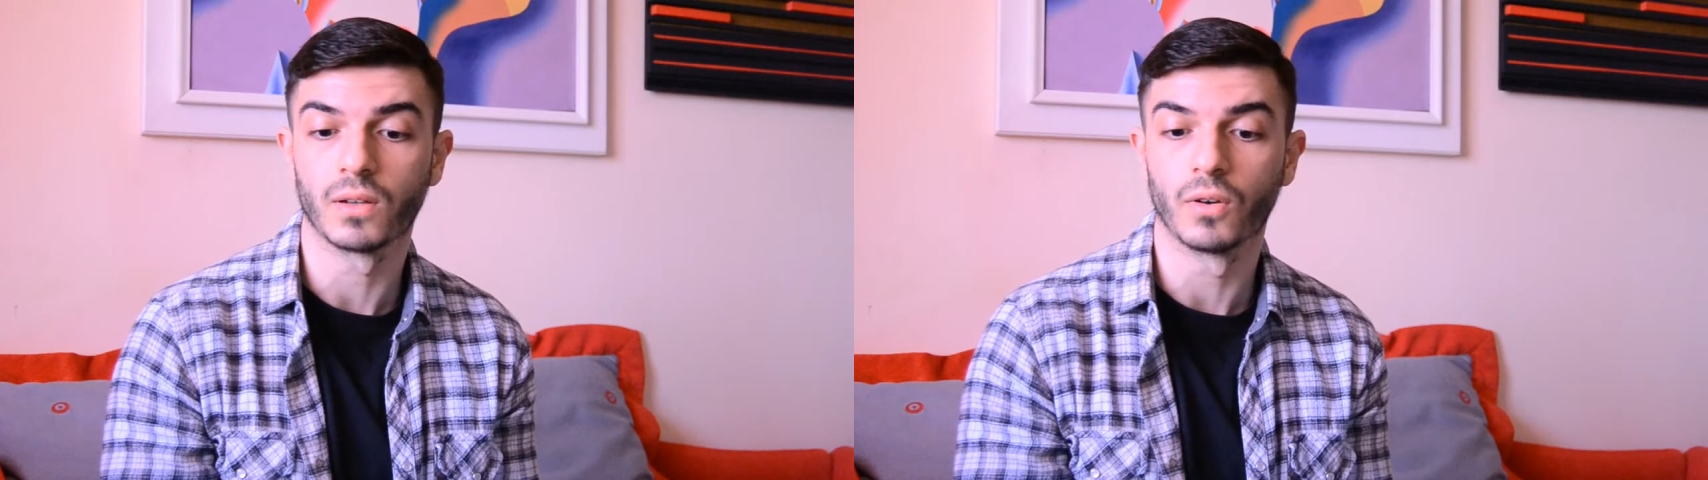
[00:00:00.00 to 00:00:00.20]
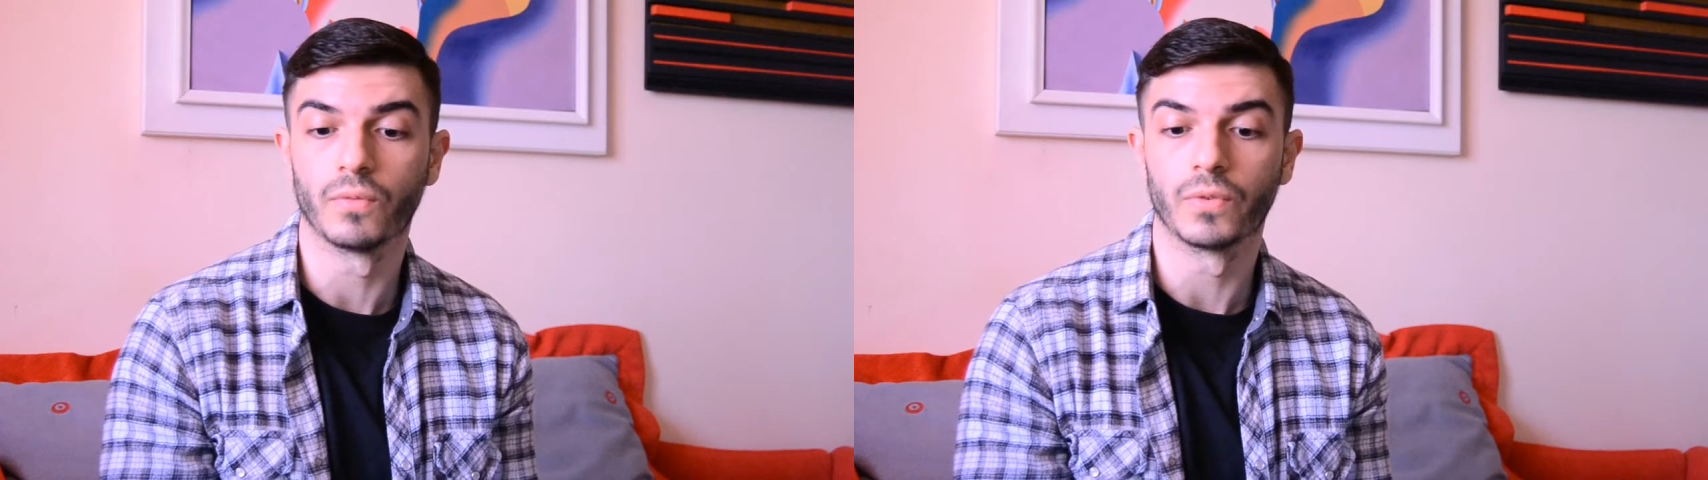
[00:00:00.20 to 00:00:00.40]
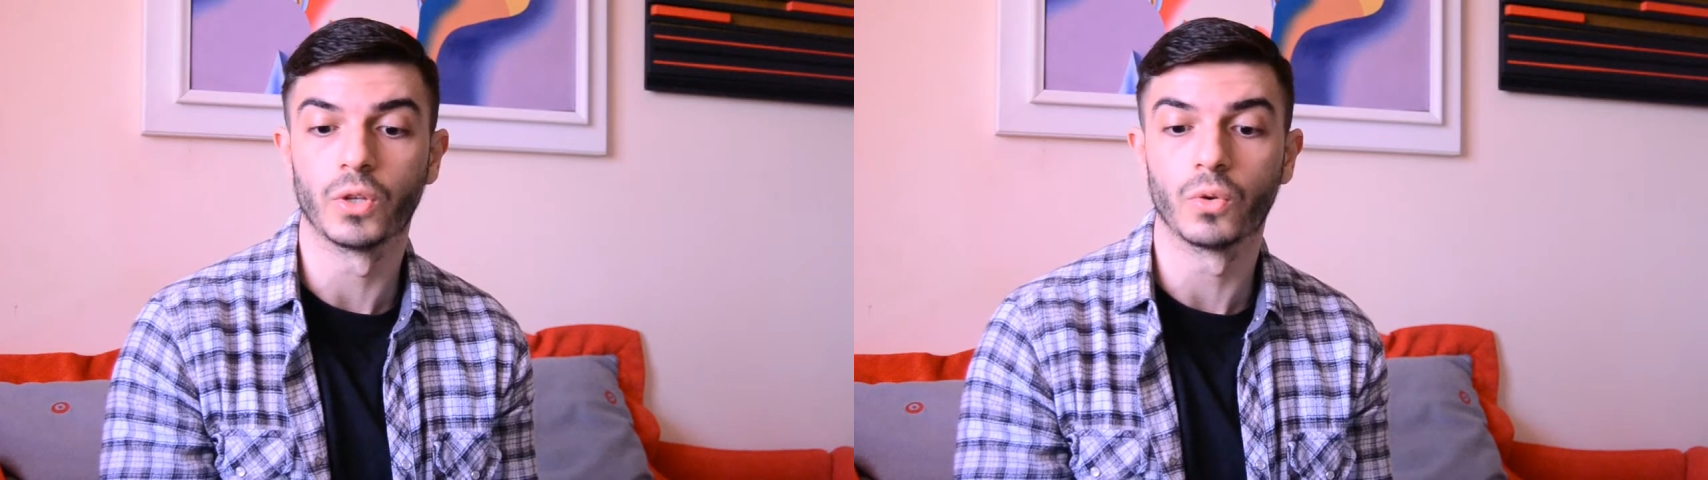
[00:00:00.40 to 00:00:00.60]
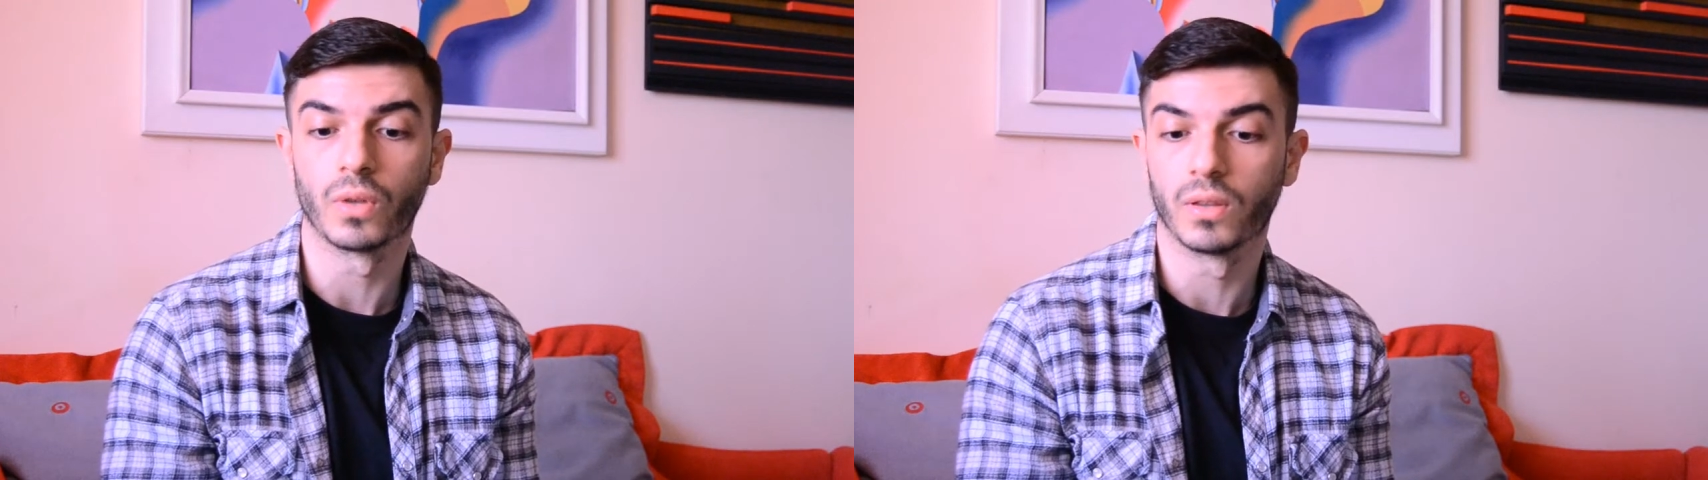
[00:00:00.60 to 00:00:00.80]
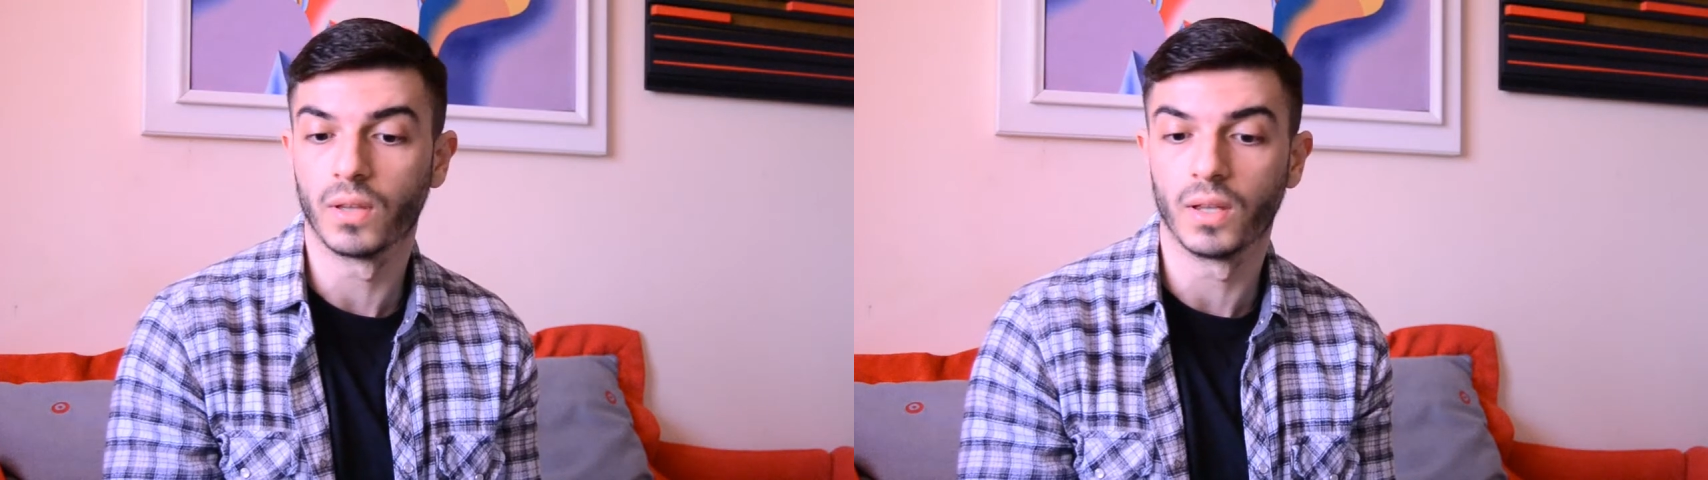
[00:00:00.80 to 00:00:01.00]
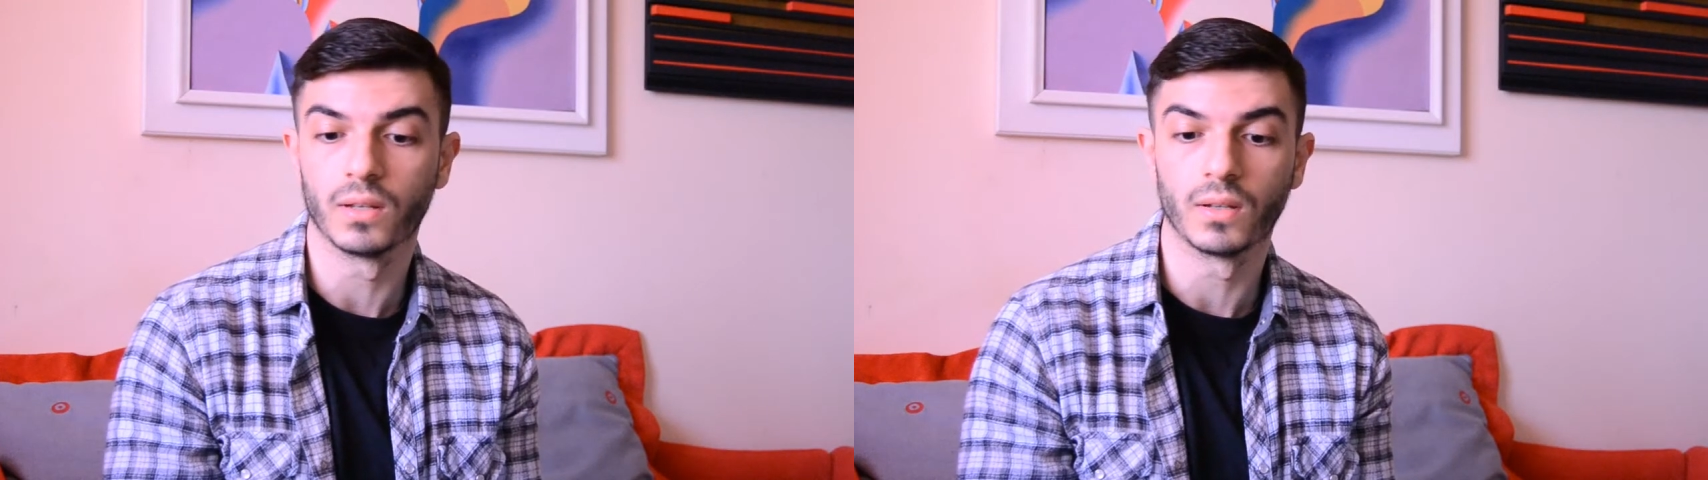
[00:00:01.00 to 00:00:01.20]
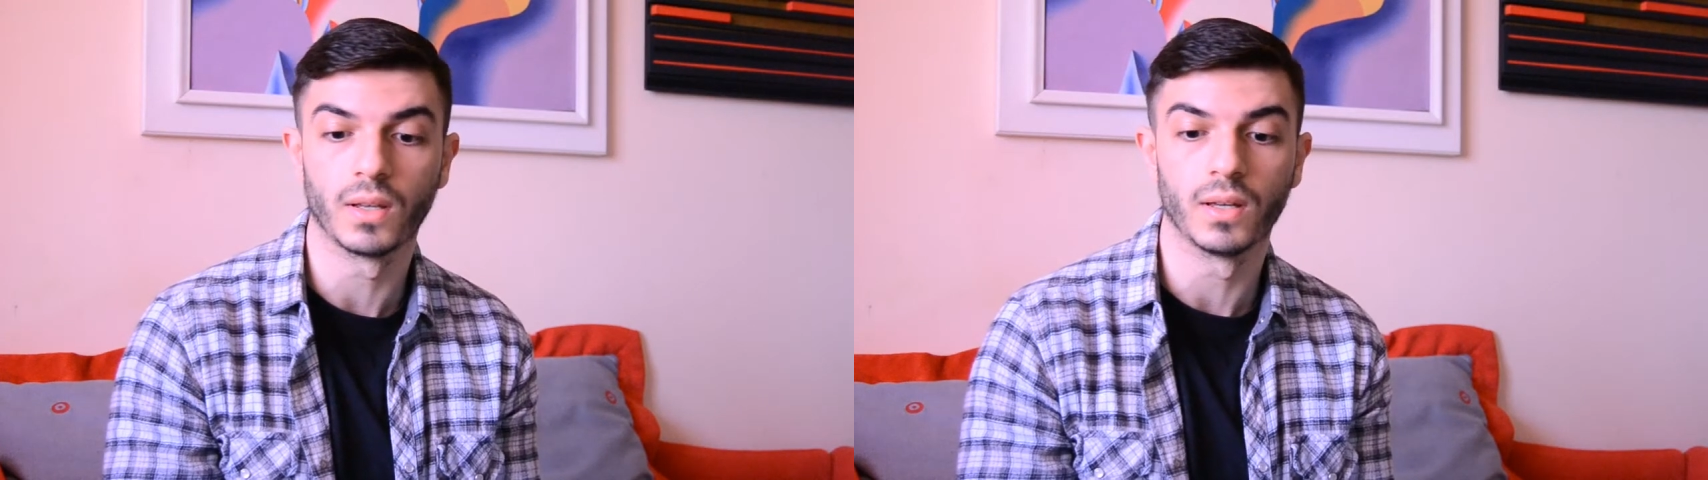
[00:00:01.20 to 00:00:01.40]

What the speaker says: of urethane